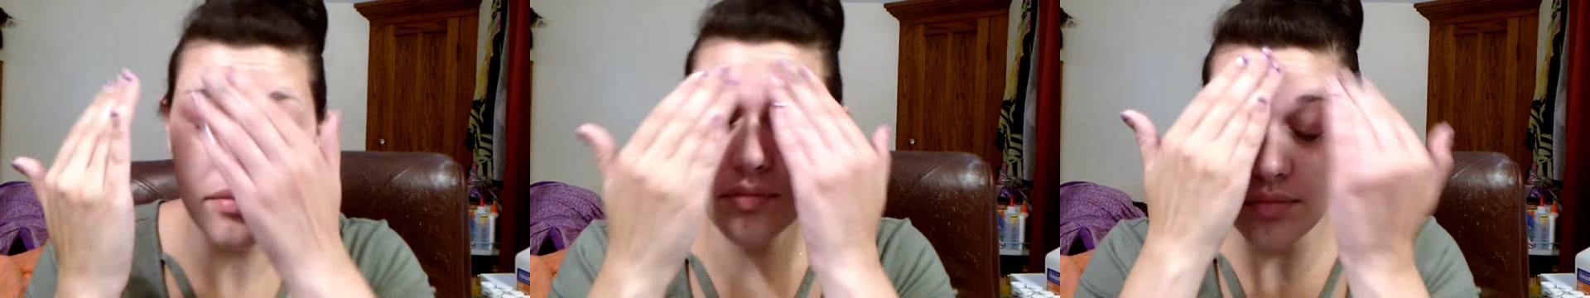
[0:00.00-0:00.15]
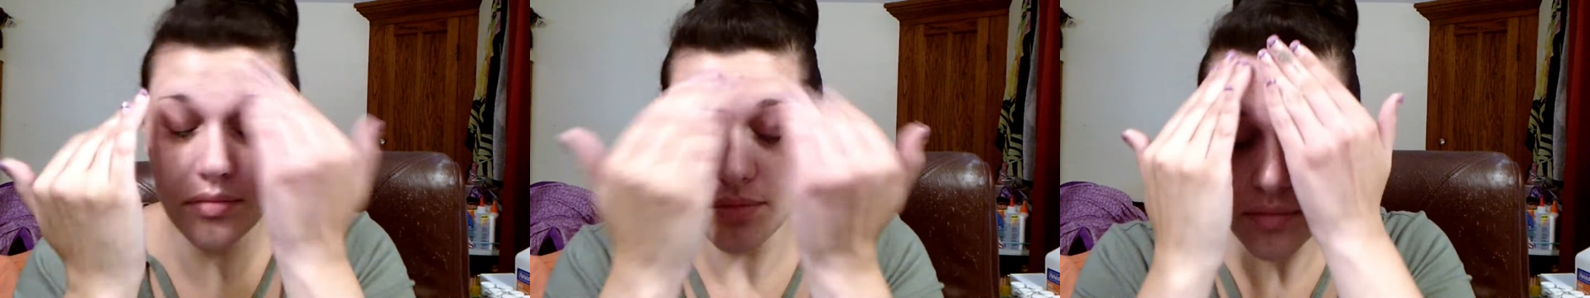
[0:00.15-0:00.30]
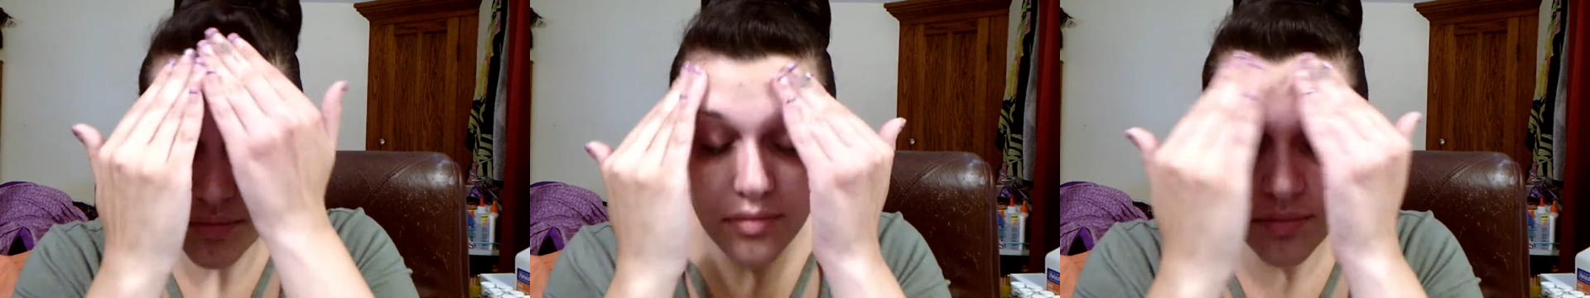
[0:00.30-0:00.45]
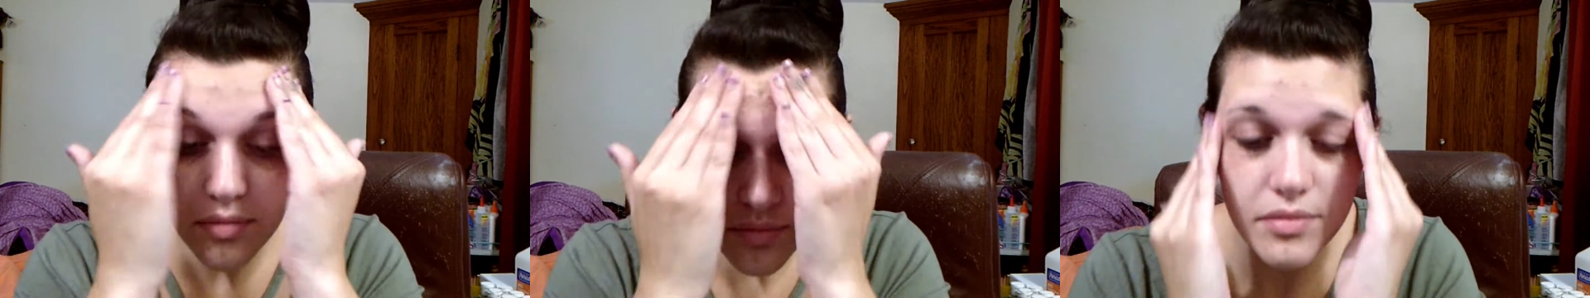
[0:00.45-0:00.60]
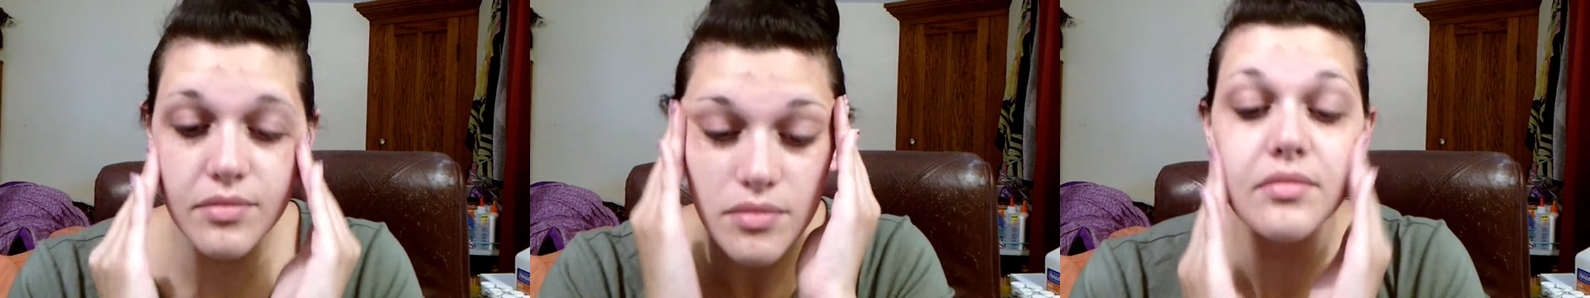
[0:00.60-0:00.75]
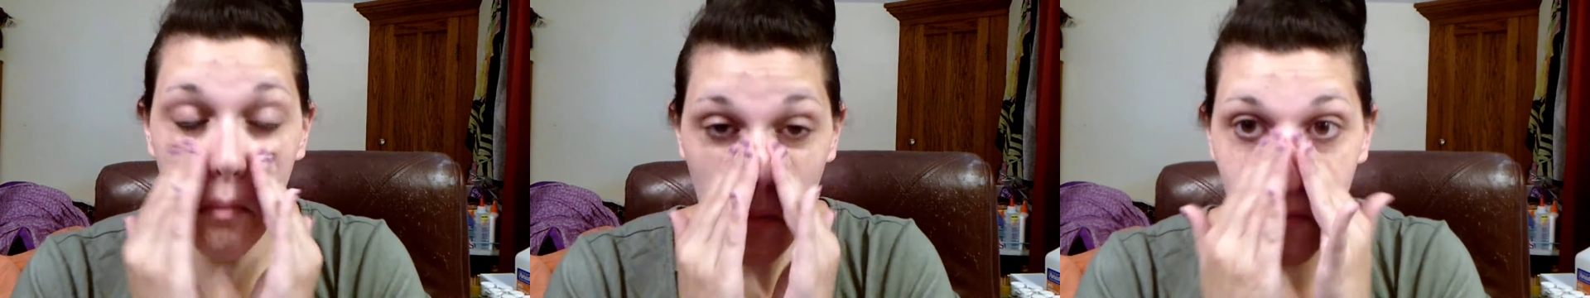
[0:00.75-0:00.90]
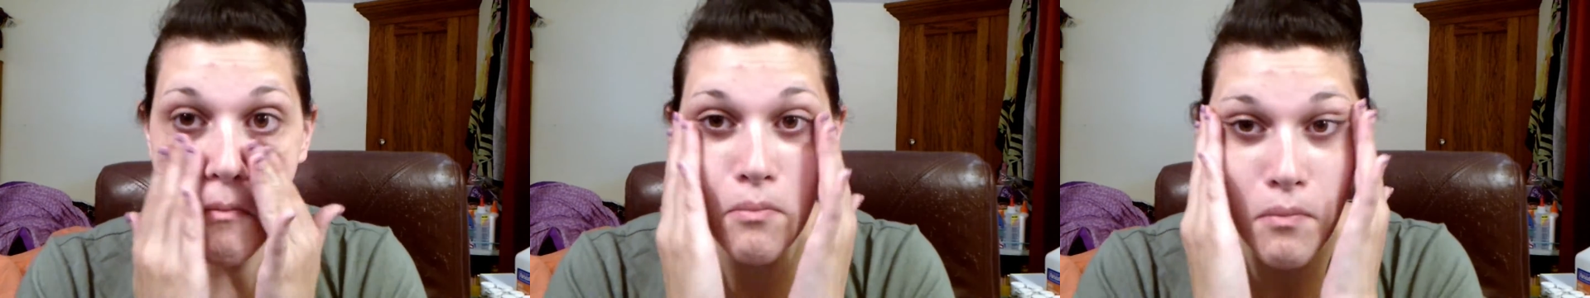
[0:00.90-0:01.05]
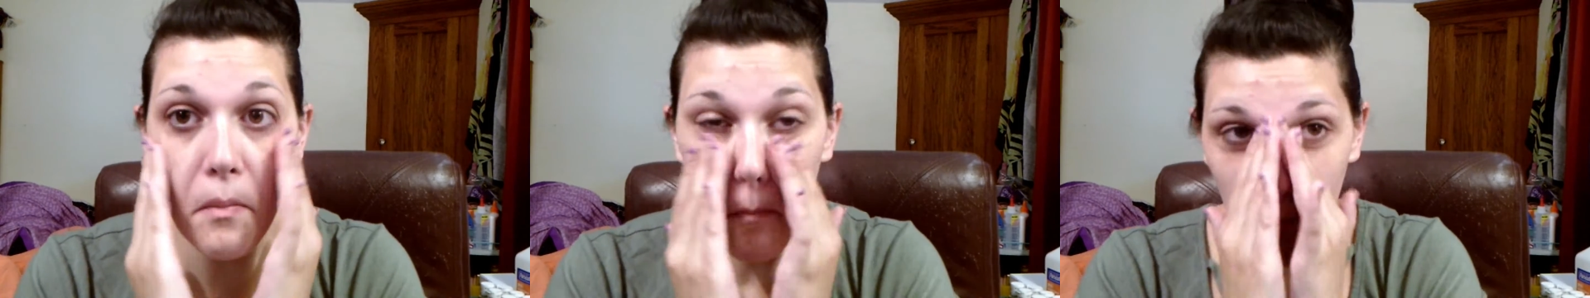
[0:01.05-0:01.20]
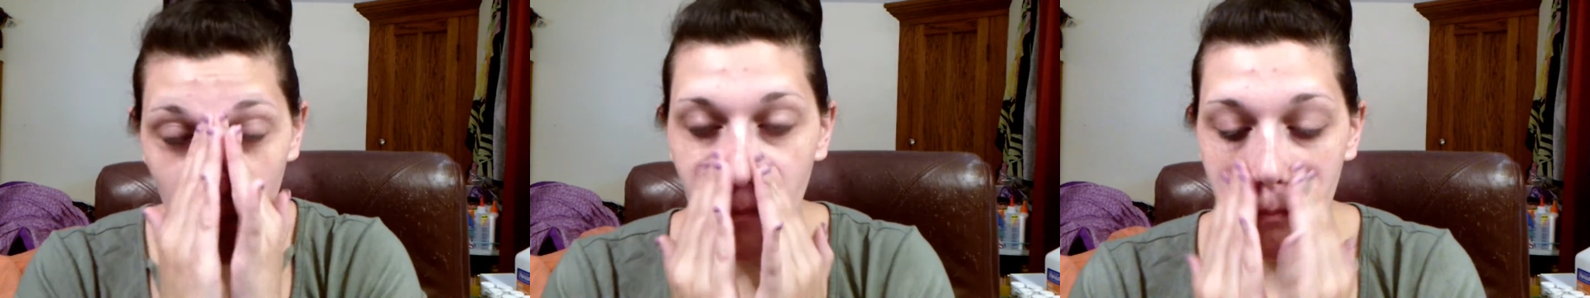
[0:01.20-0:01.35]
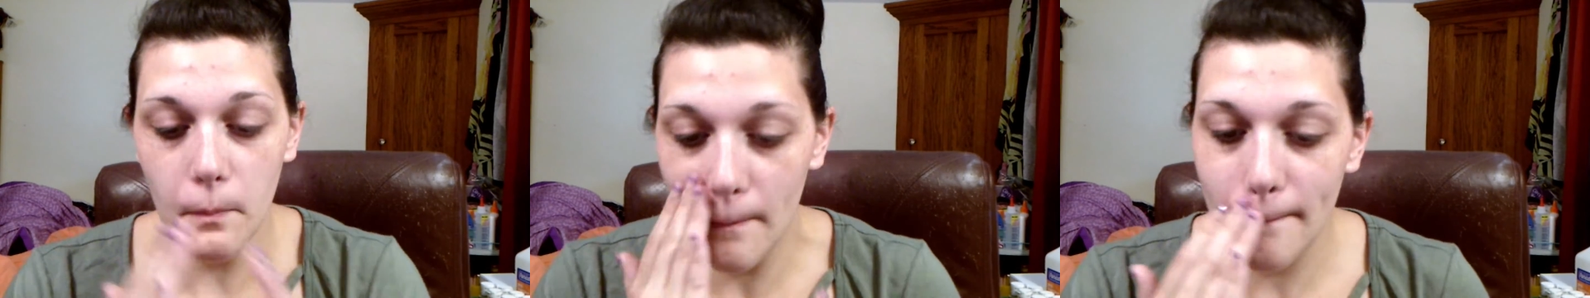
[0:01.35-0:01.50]
where I'm gonna do my makeup
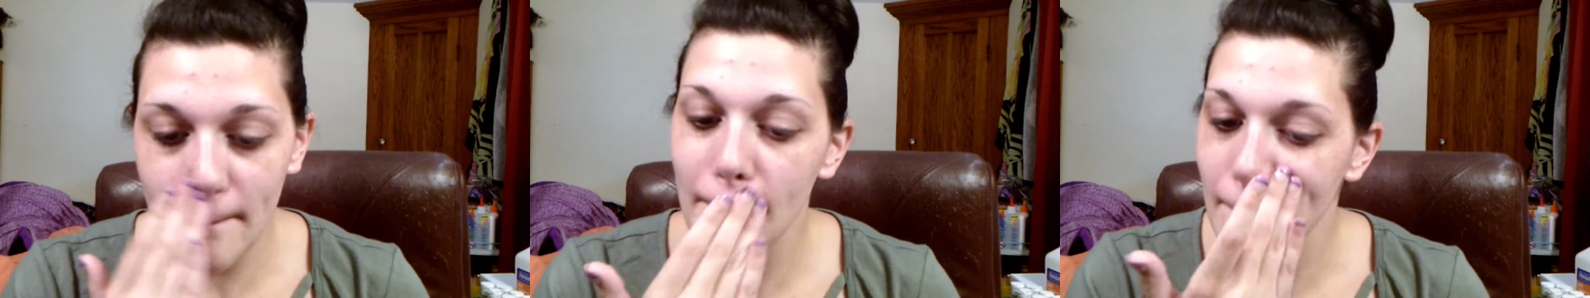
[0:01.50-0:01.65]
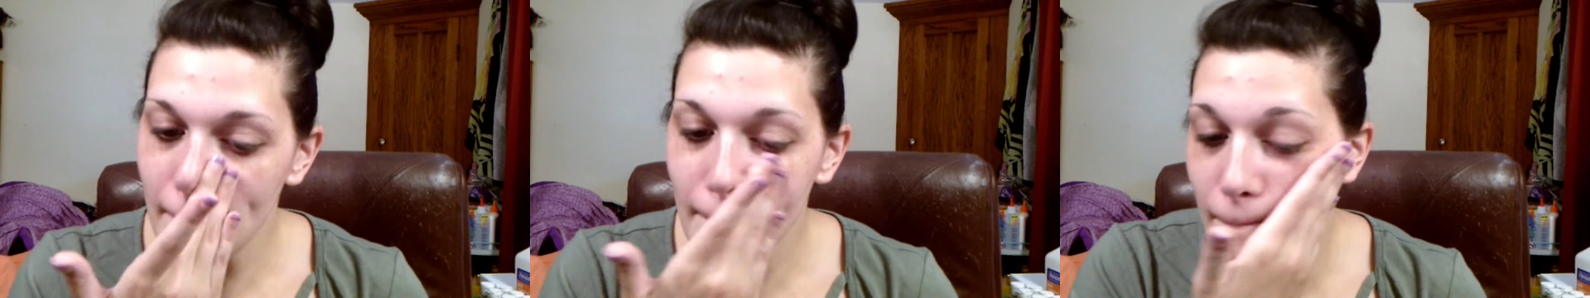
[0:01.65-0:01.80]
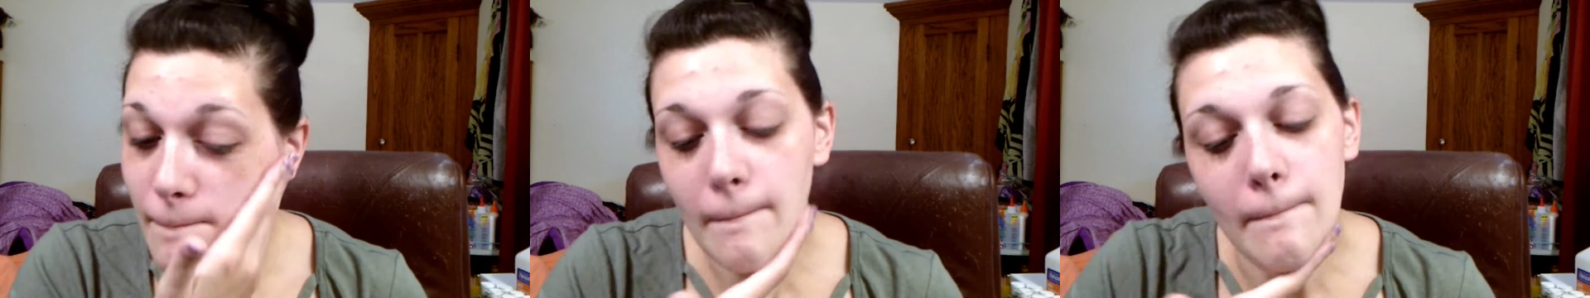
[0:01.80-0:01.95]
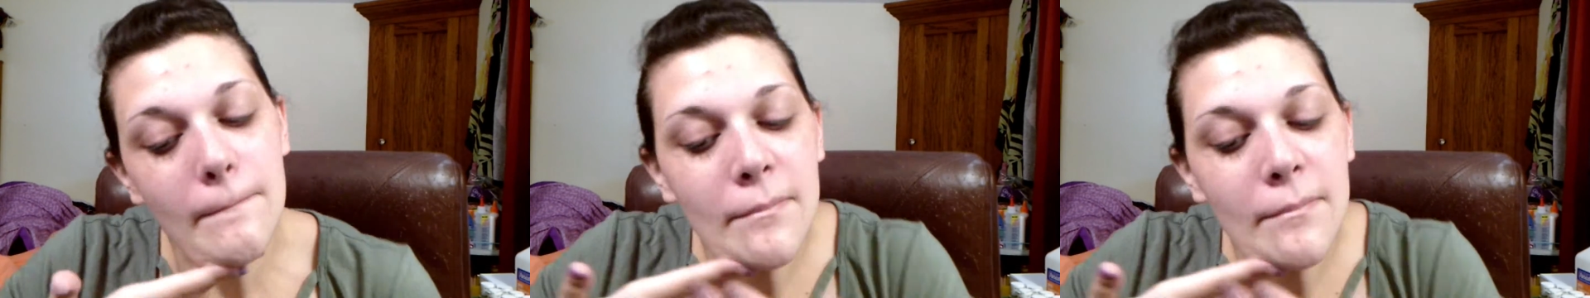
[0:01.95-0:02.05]
on oh, my feet.